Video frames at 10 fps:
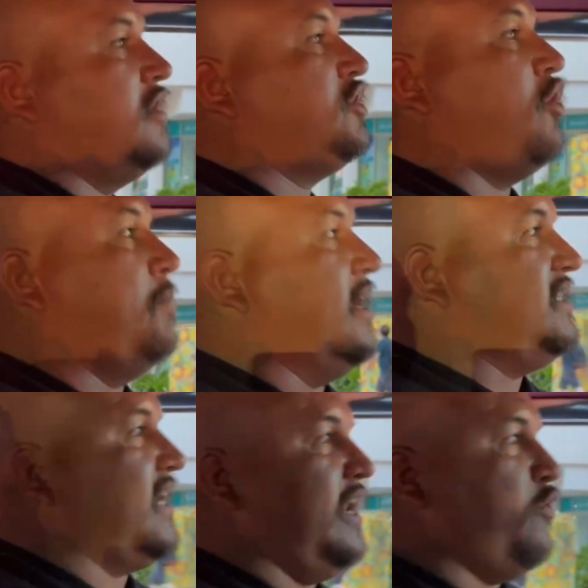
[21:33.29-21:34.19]
So
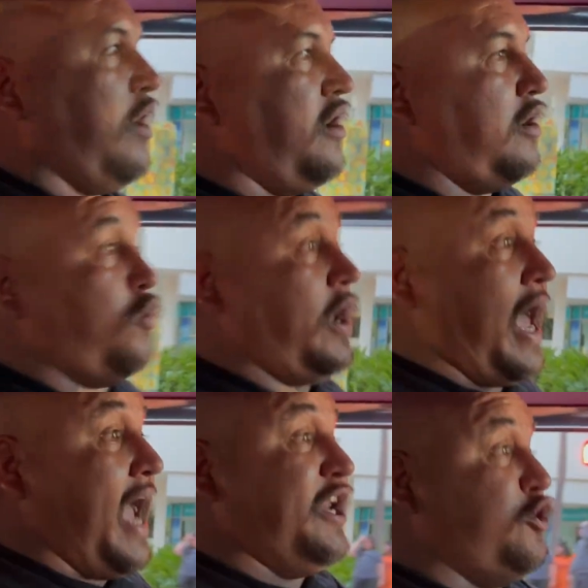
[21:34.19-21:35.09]
basically what
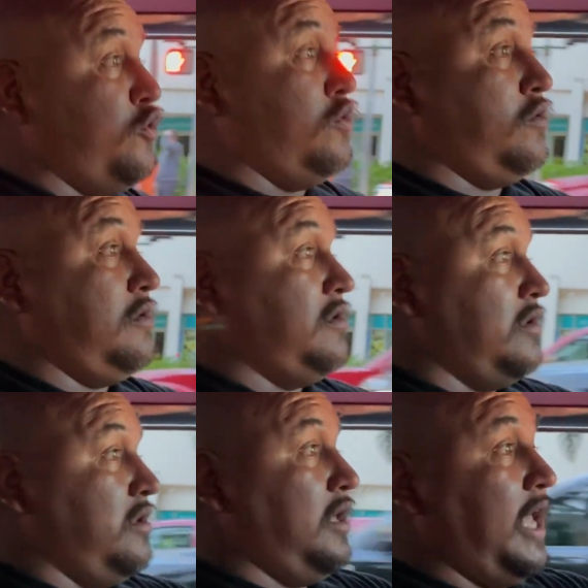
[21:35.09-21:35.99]
I do,
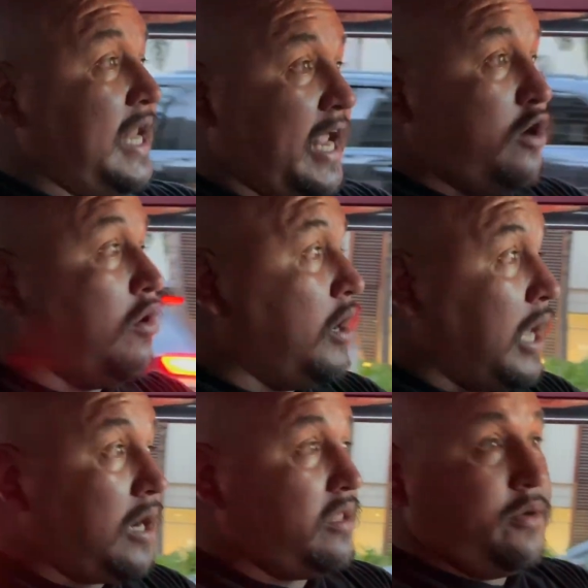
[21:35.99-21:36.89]
and I know a
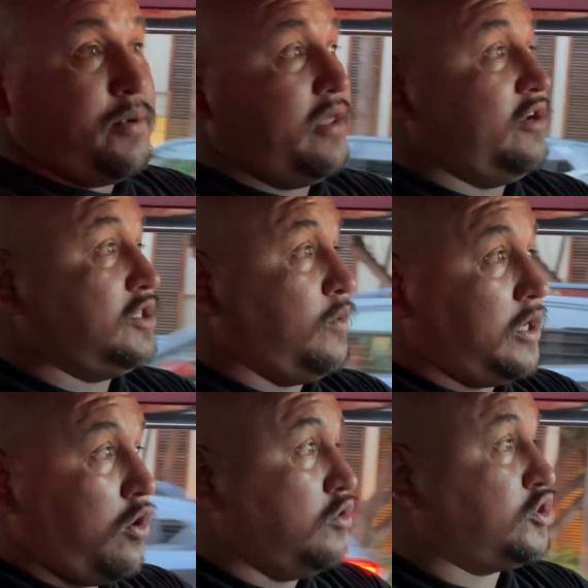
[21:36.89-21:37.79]
lot of the brothers
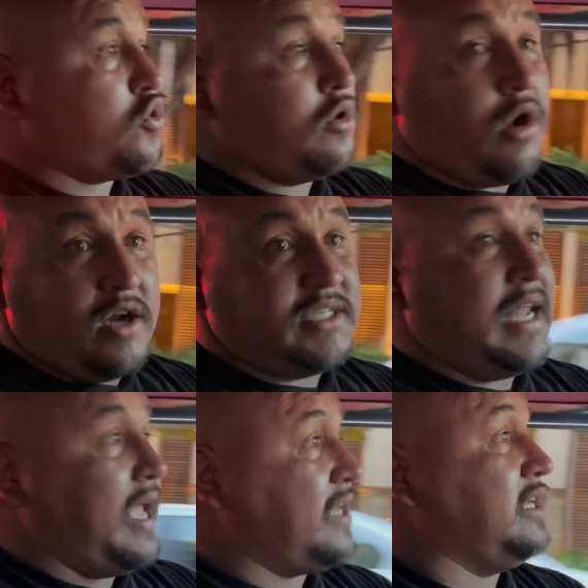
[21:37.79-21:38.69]
with old school cars
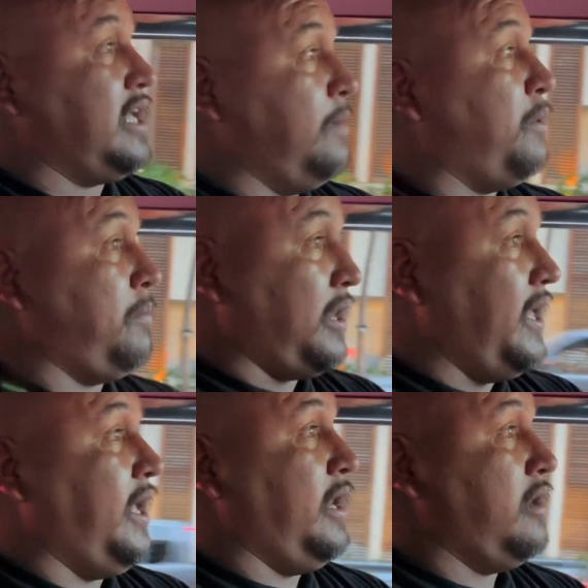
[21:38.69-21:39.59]
that like to keep them
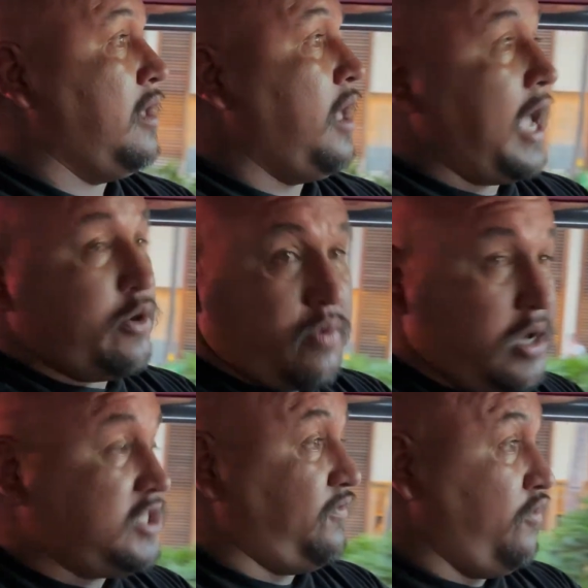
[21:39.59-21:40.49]
clean and
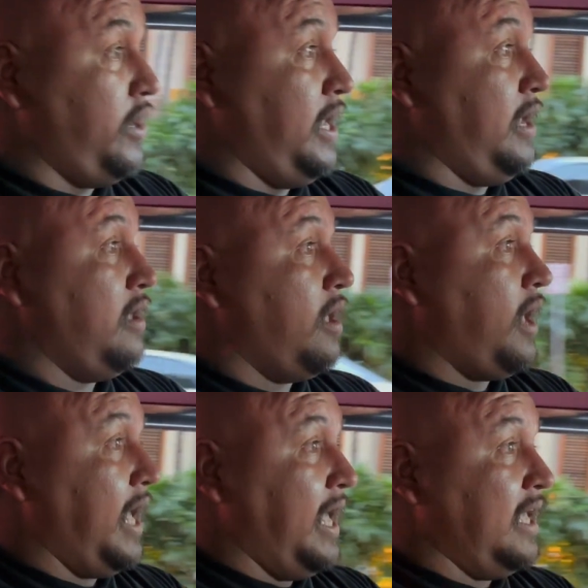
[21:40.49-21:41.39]
rust free,
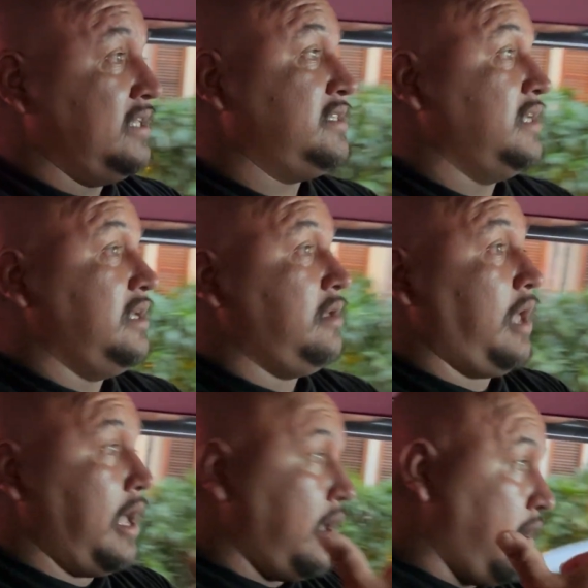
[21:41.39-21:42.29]
is
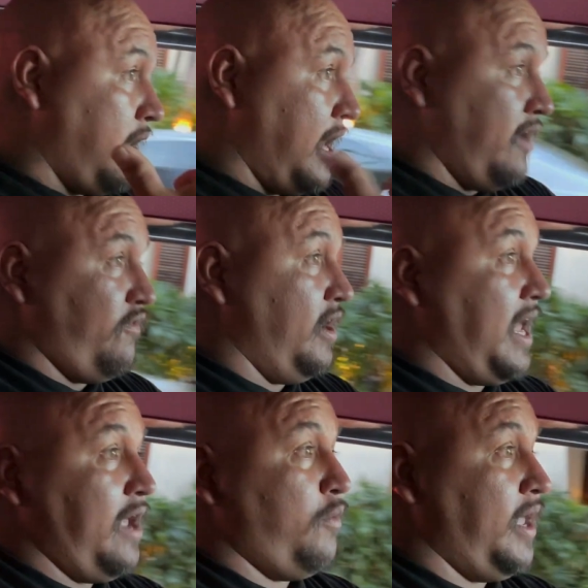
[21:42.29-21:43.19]
every
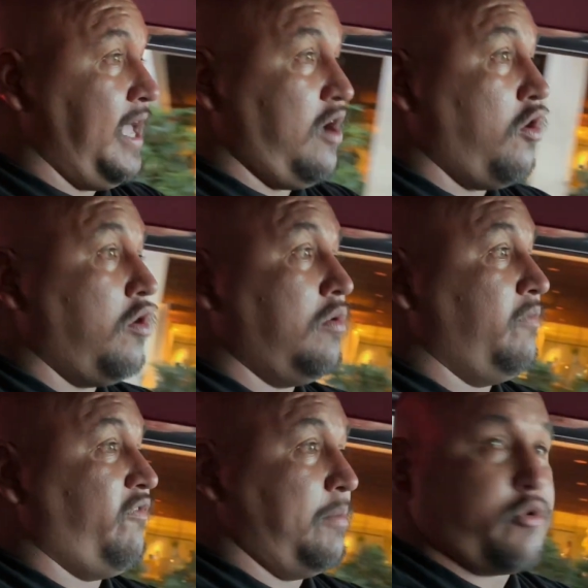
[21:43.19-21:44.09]
night we get home
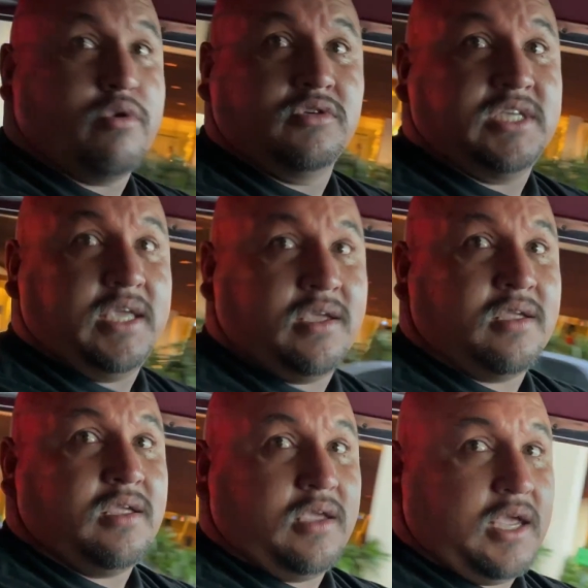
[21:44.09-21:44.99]
from cruising,
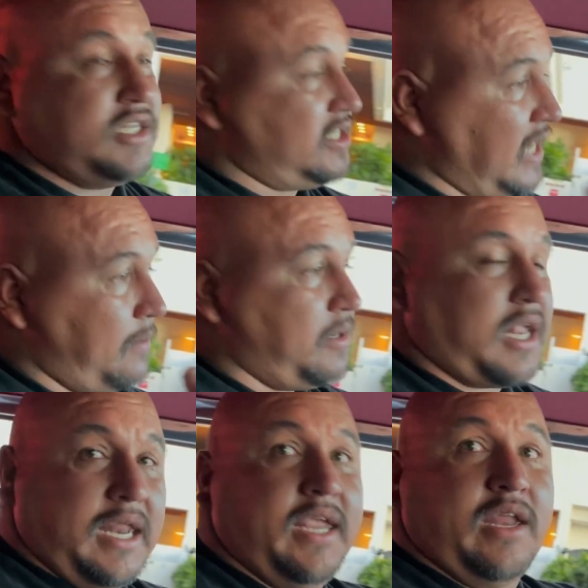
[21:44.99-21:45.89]
it's time to
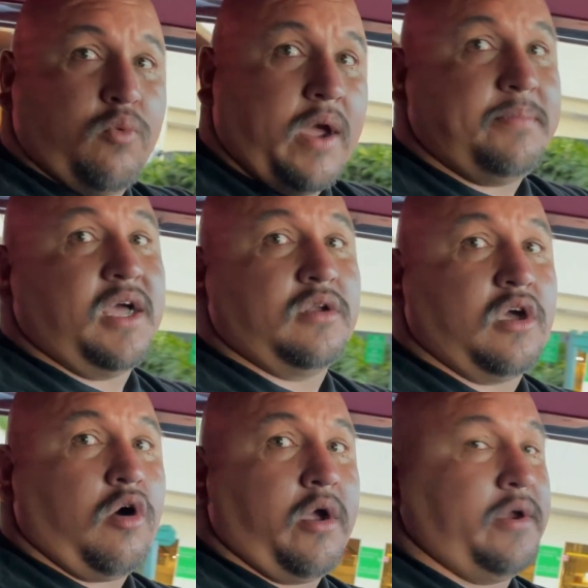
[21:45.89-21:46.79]
clean and wipe down the
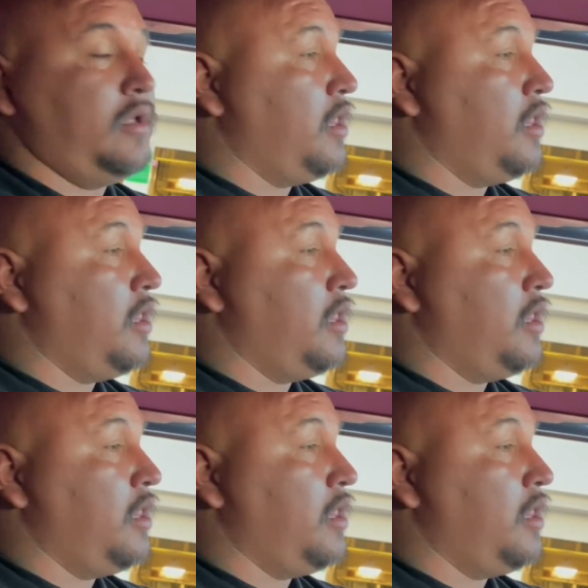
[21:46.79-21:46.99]
car.